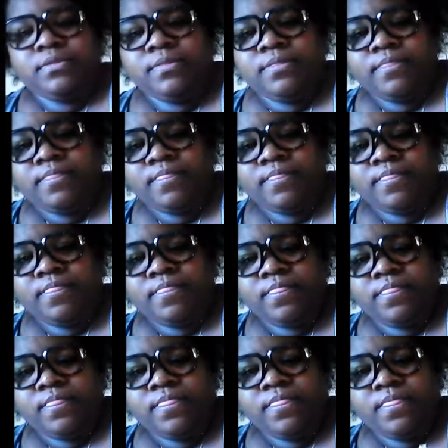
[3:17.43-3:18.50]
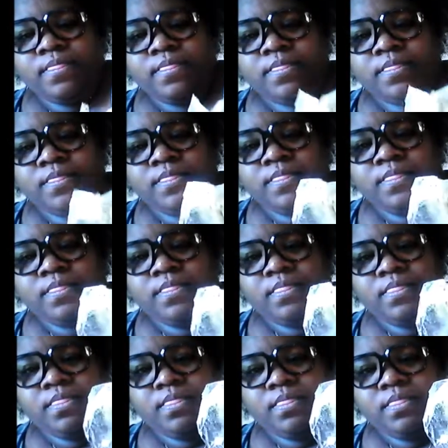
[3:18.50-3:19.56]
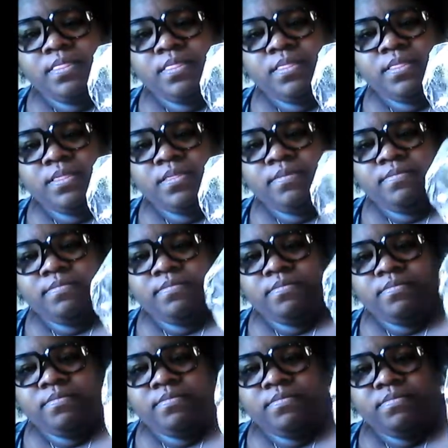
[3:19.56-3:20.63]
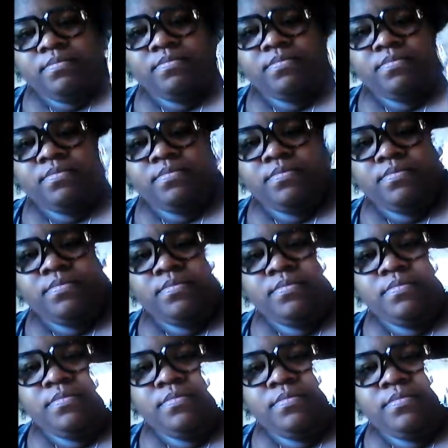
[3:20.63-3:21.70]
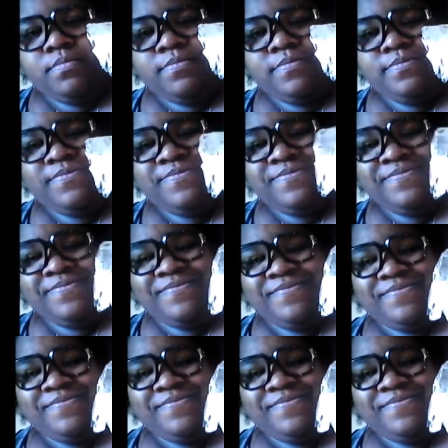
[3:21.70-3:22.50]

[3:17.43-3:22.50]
(silence)